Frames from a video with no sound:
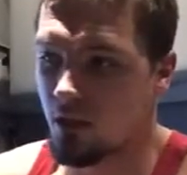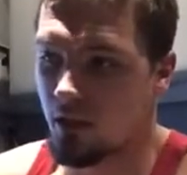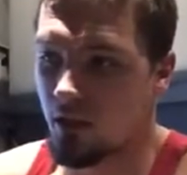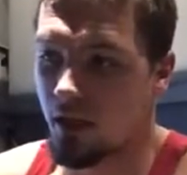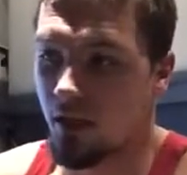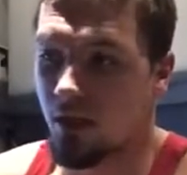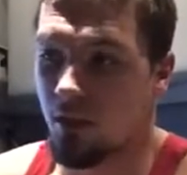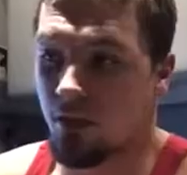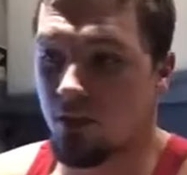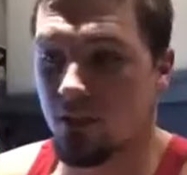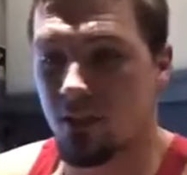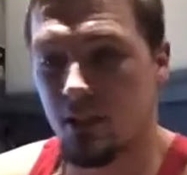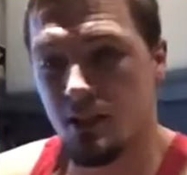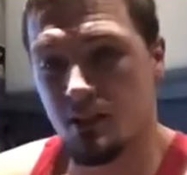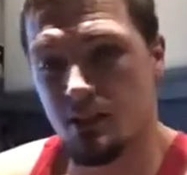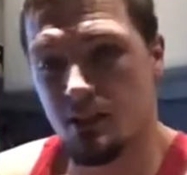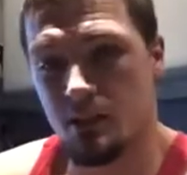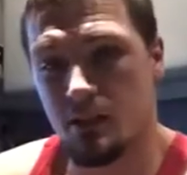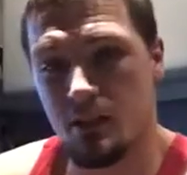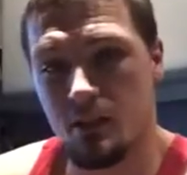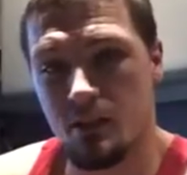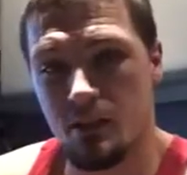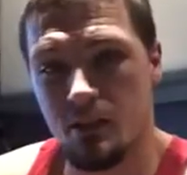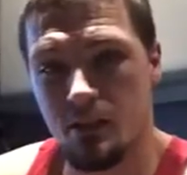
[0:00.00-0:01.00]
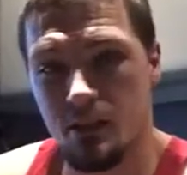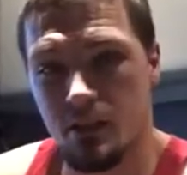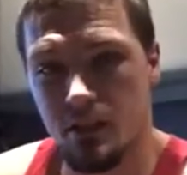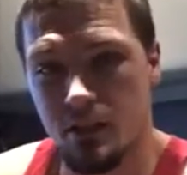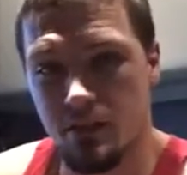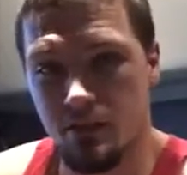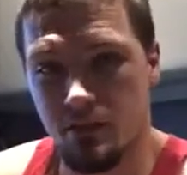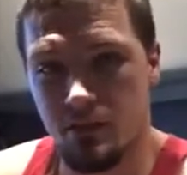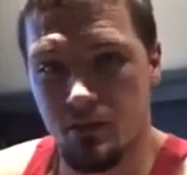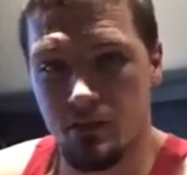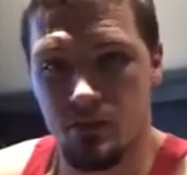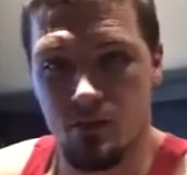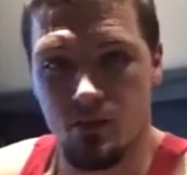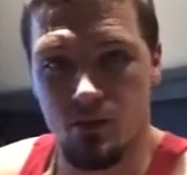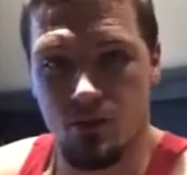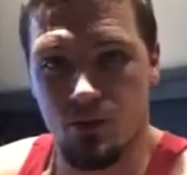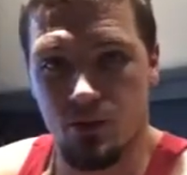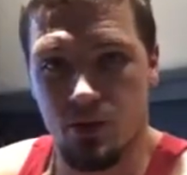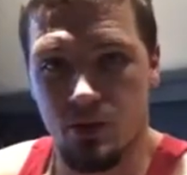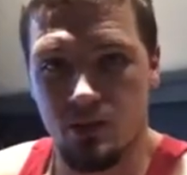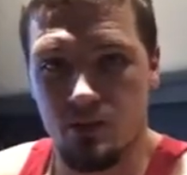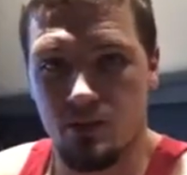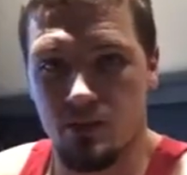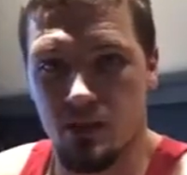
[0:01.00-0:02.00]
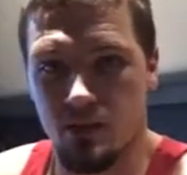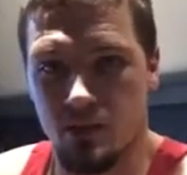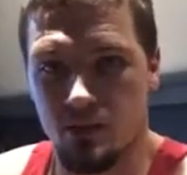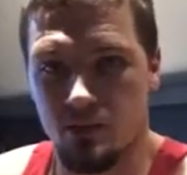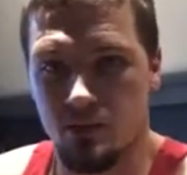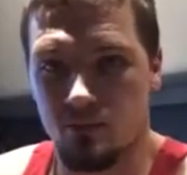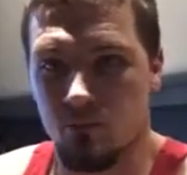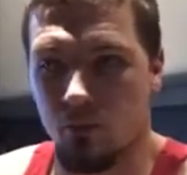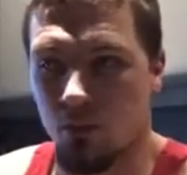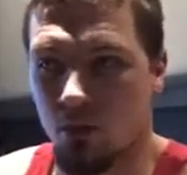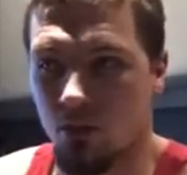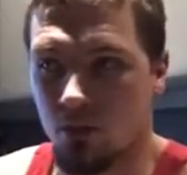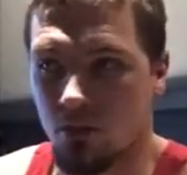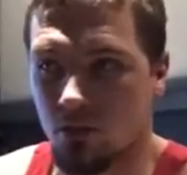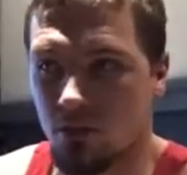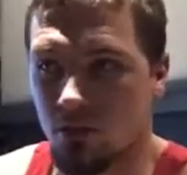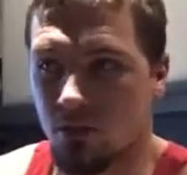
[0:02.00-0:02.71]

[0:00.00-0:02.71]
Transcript: Now it does tell you, like, if this location has bulk